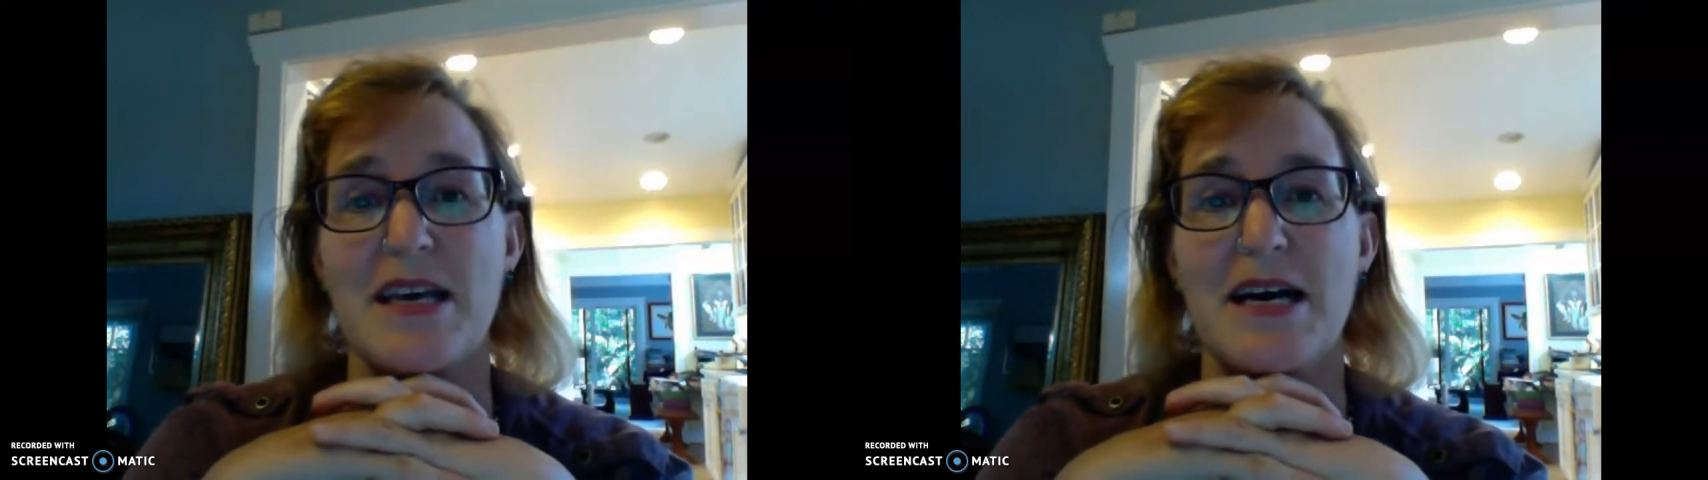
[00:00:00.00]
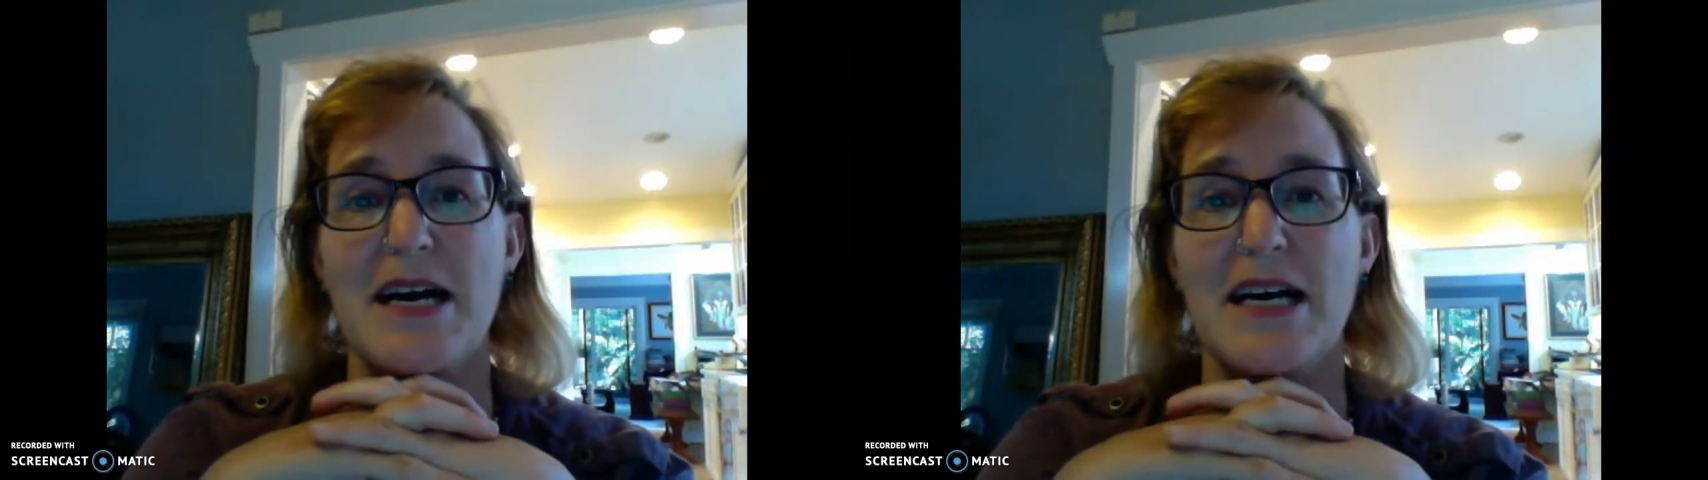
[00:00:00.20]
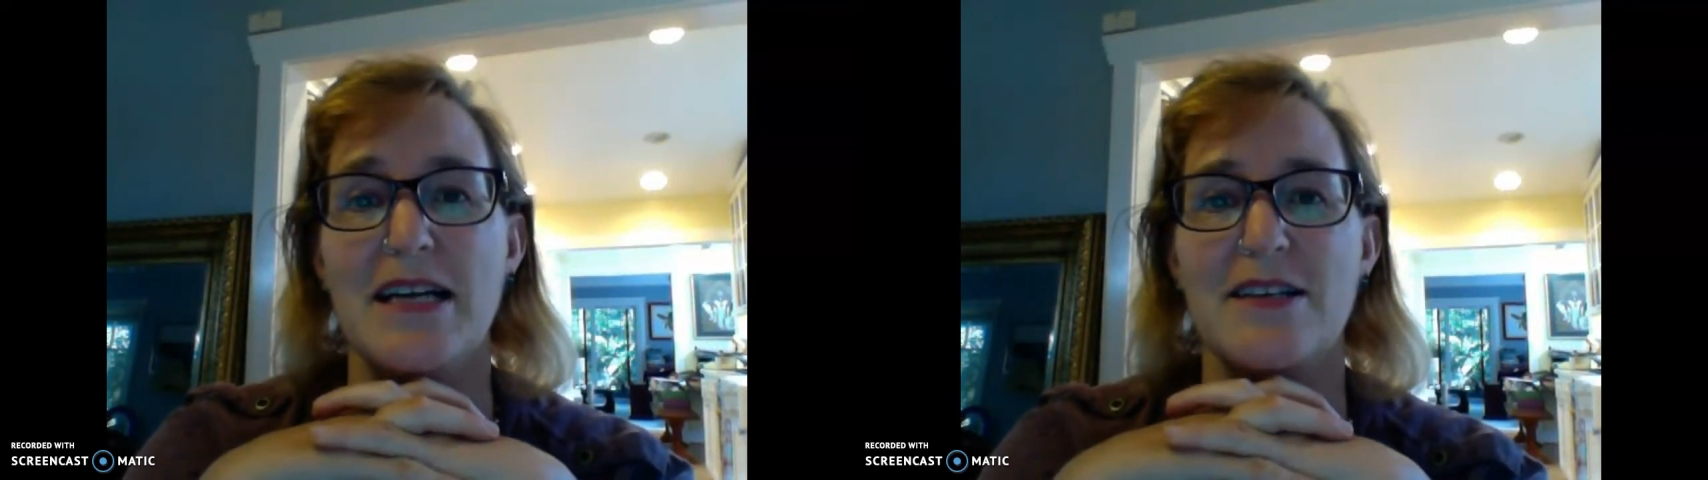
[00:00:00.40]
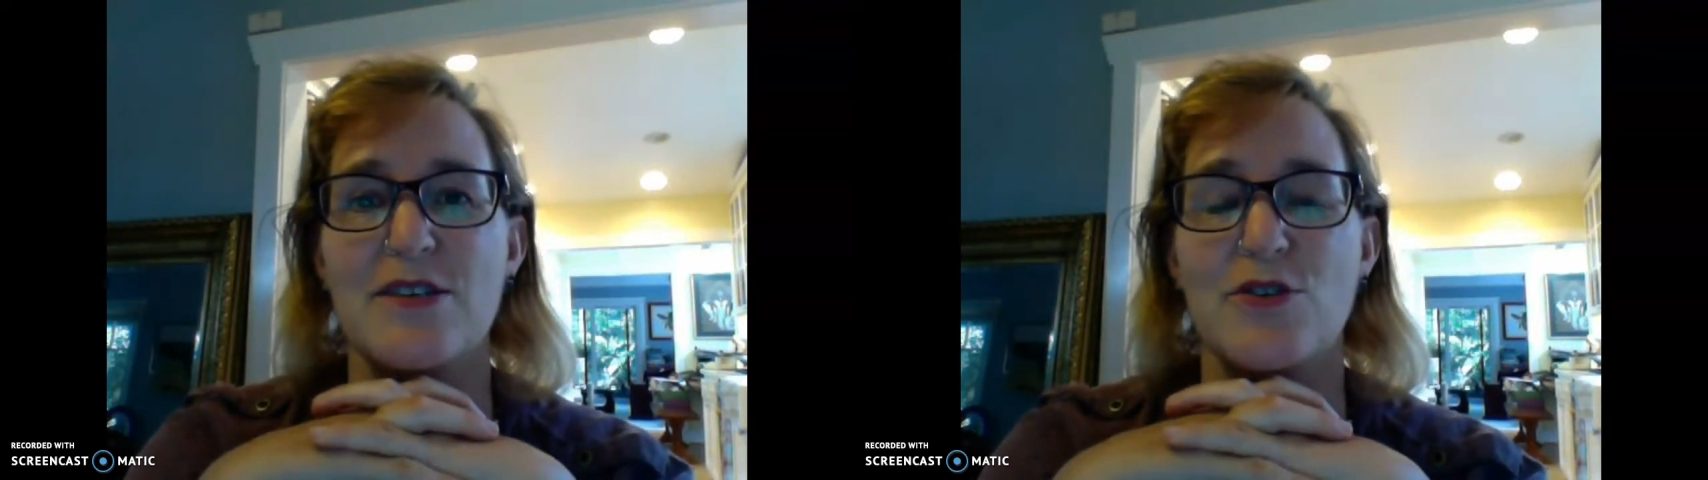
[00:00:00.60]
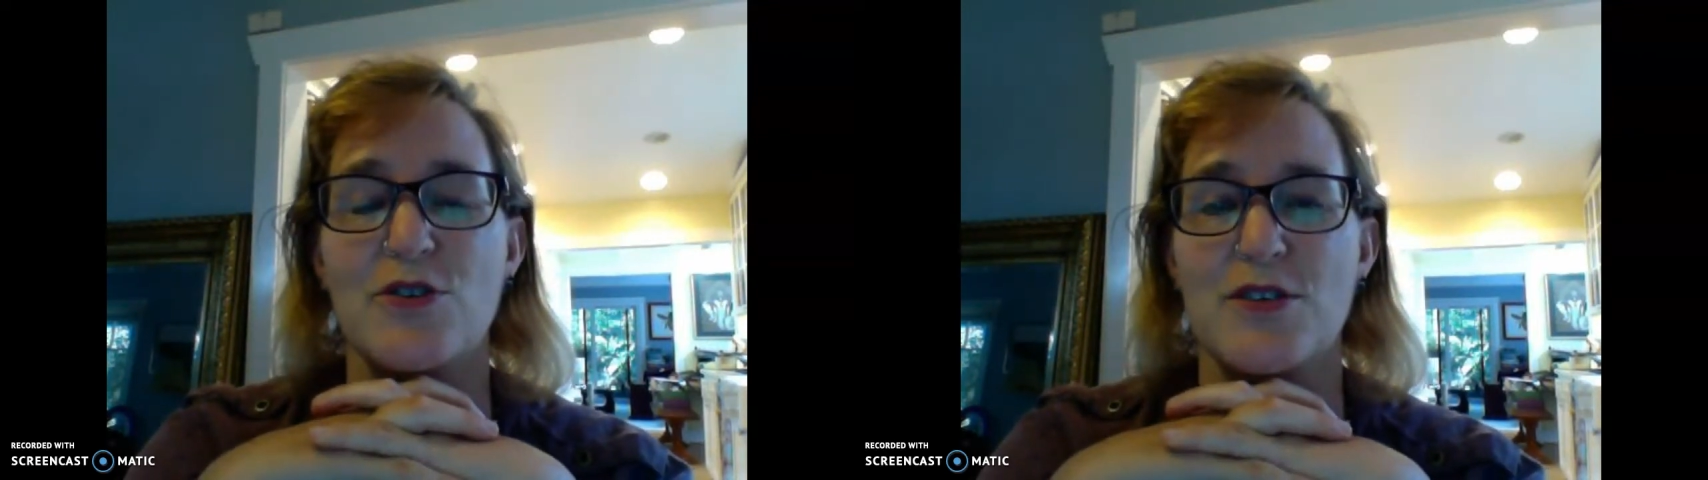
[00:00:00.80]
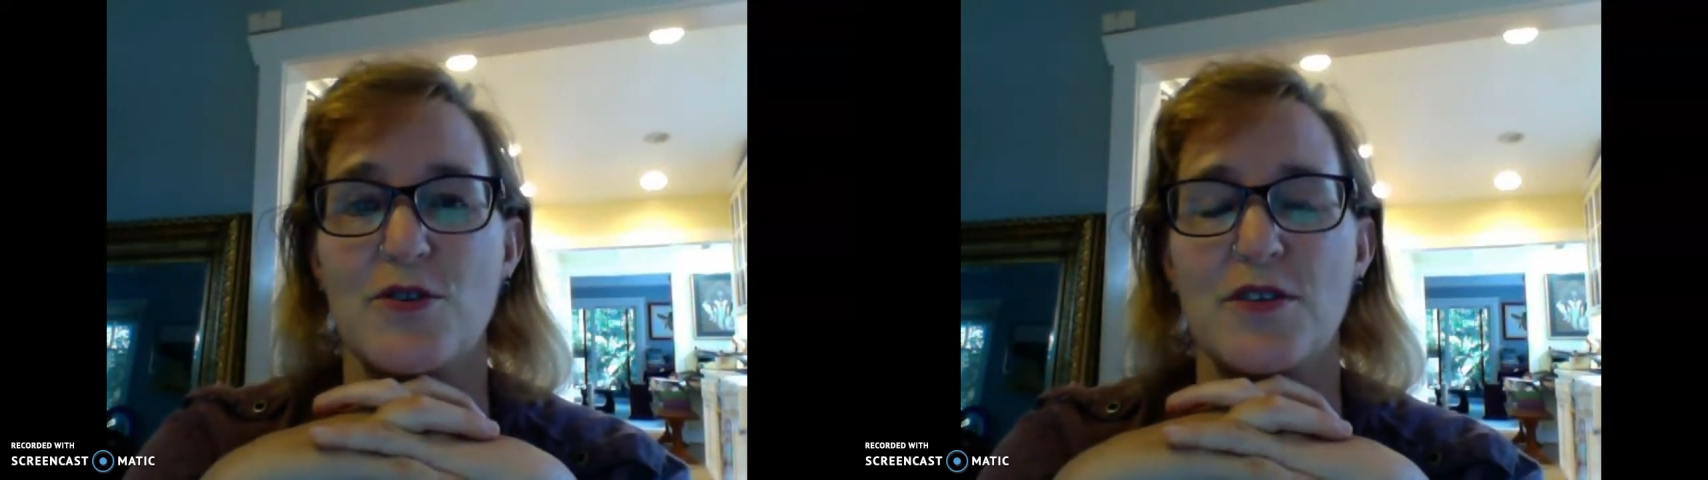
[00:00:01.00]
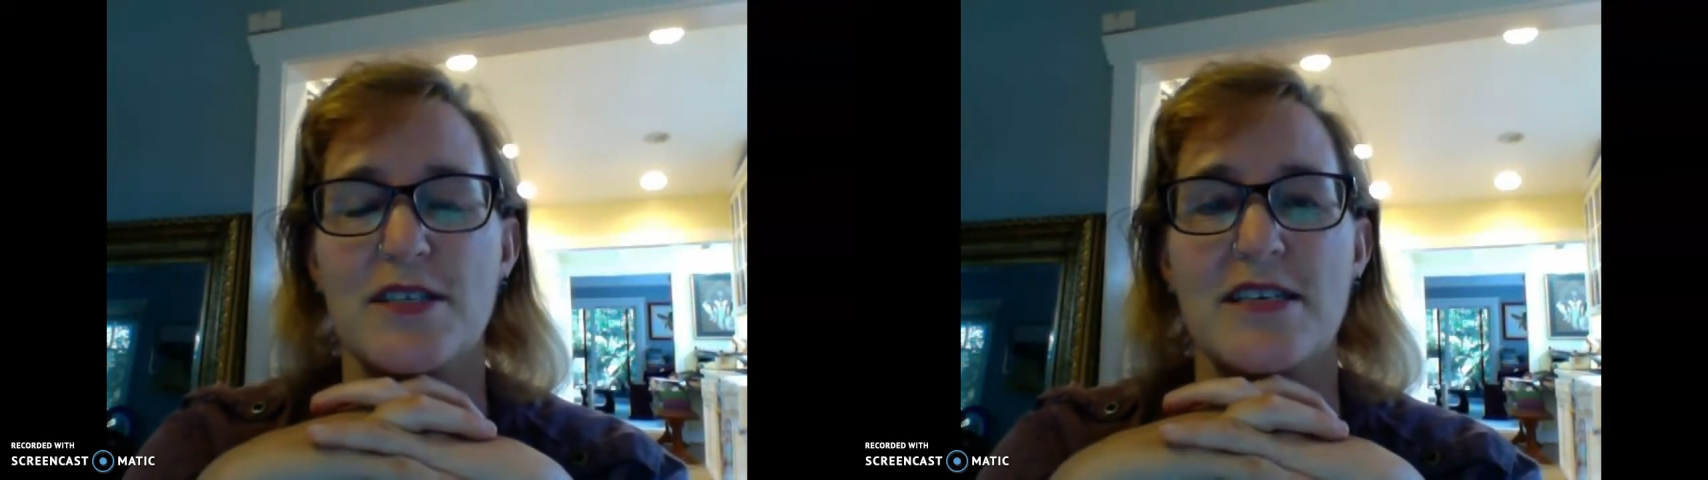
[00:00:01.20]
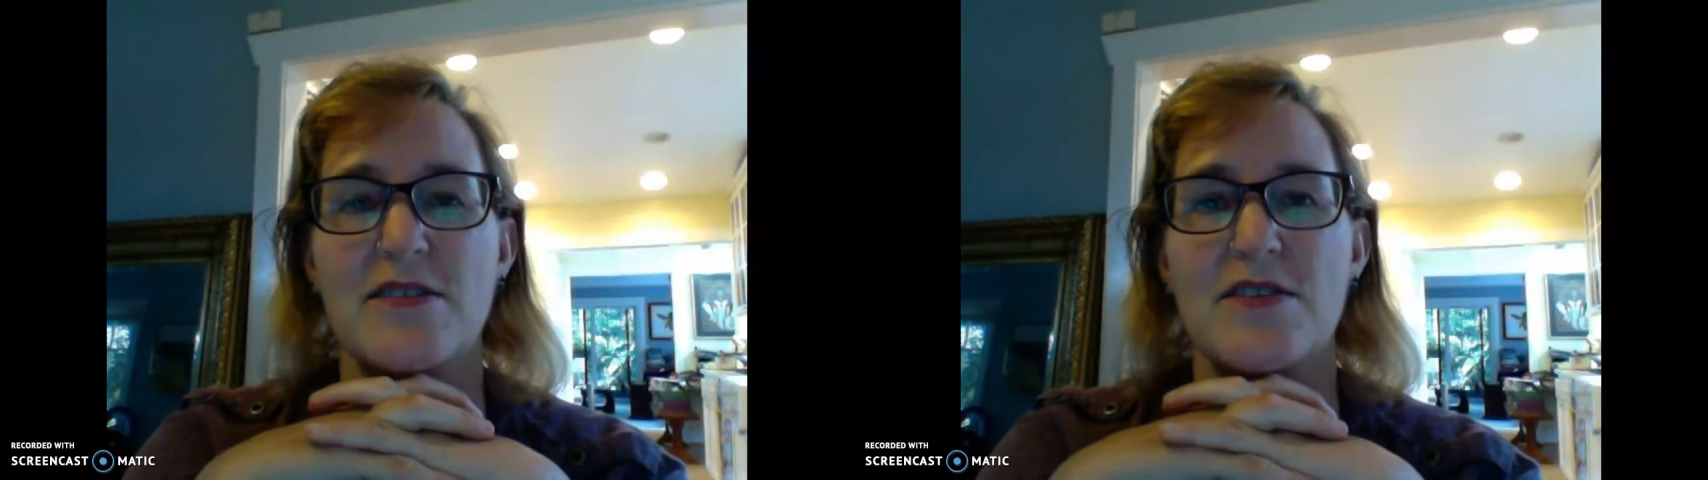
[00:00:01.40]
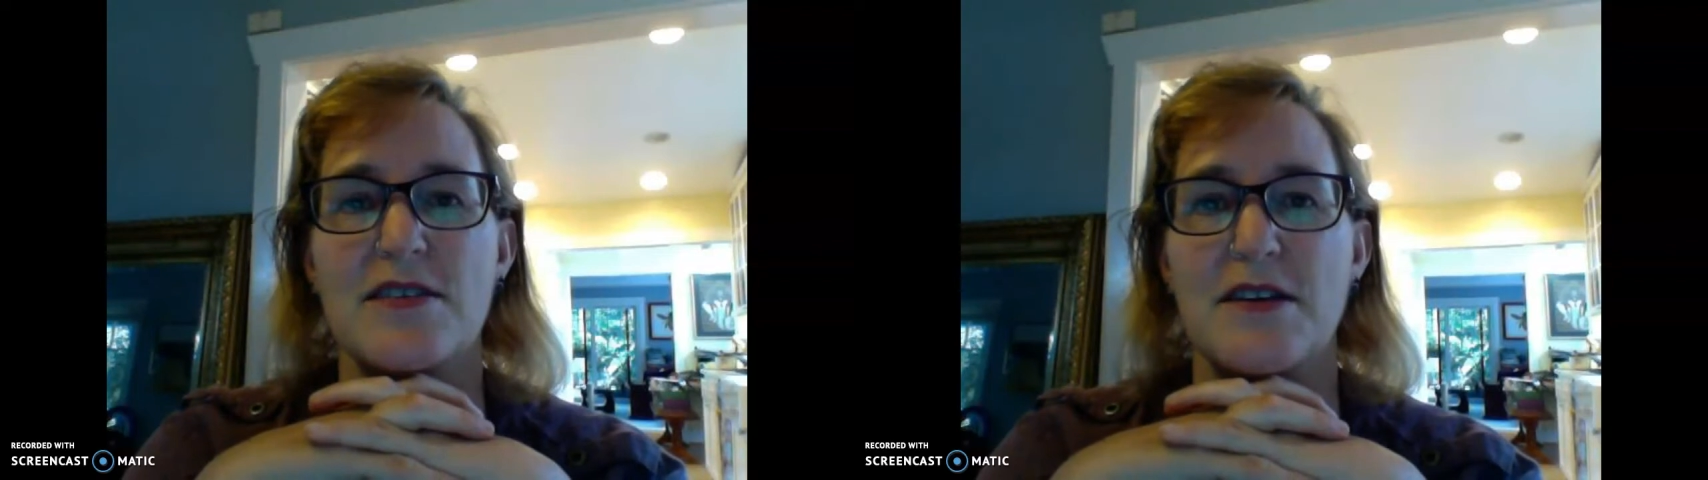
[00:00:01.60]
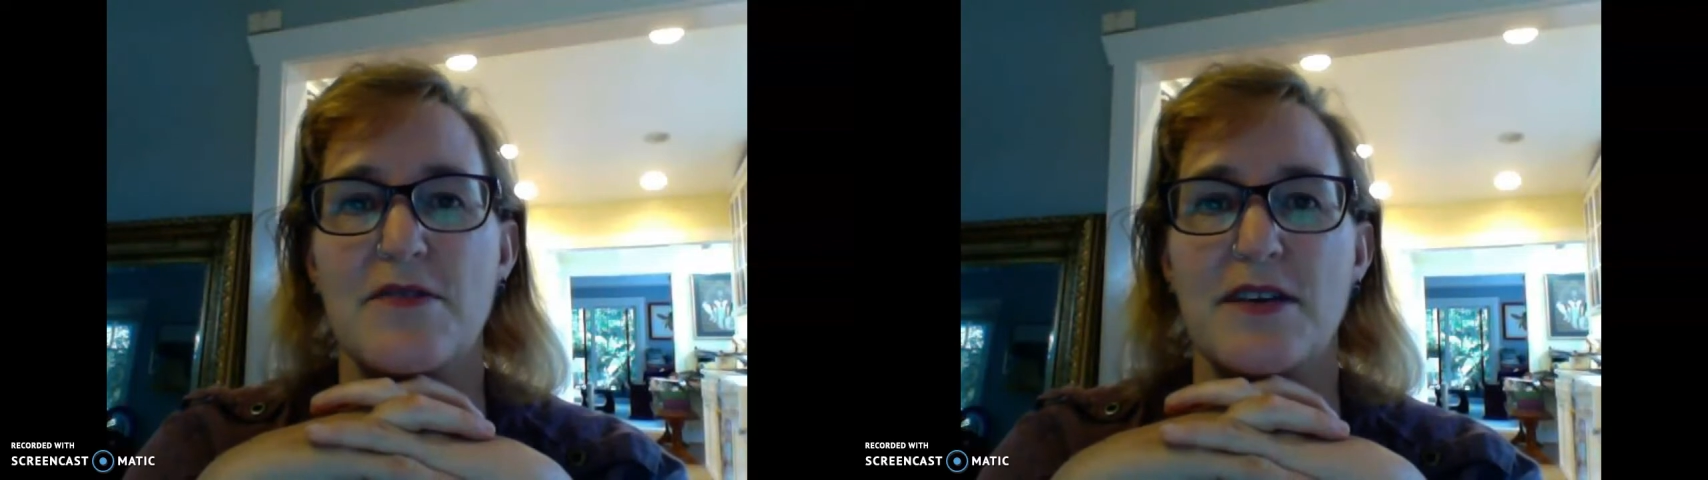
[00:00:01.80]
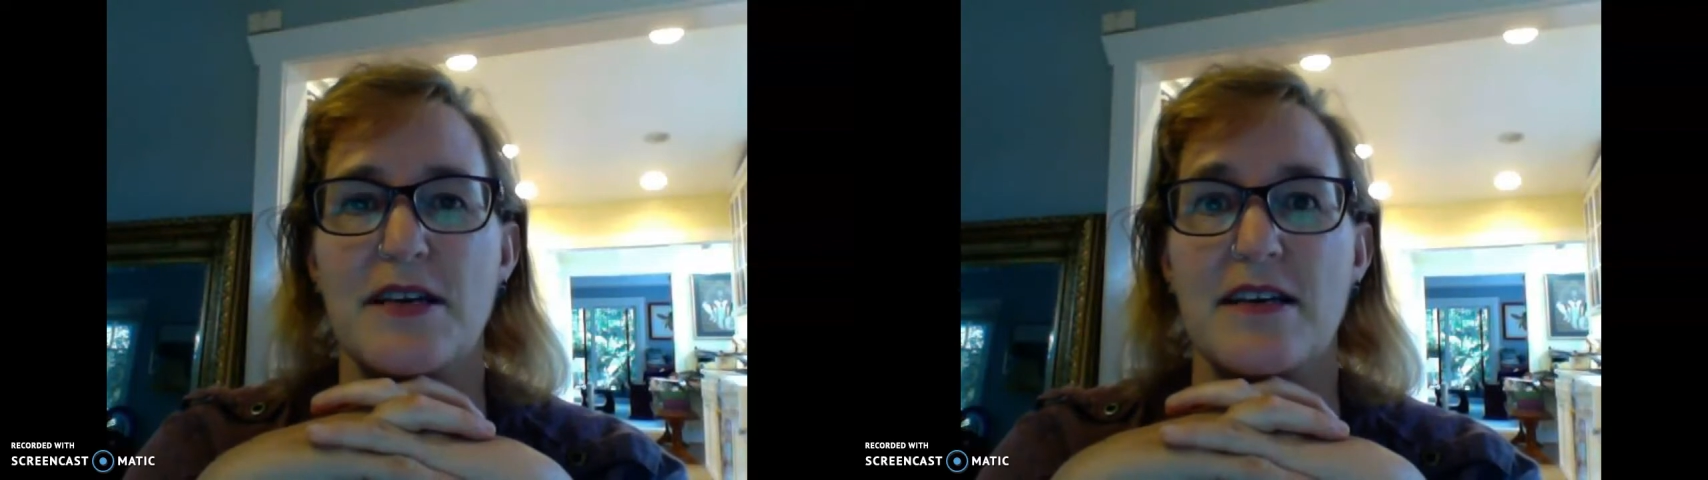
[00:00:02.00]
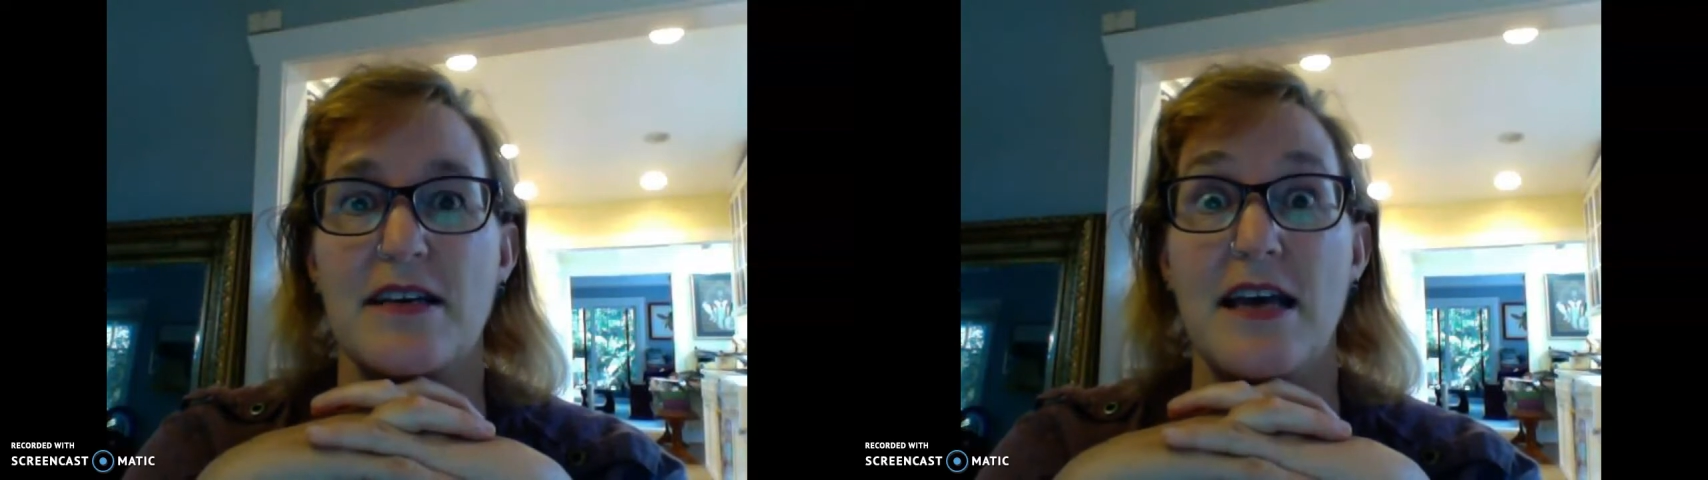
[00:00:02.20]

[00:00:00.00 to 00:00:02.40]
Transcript: unless you're just totally into this stuff like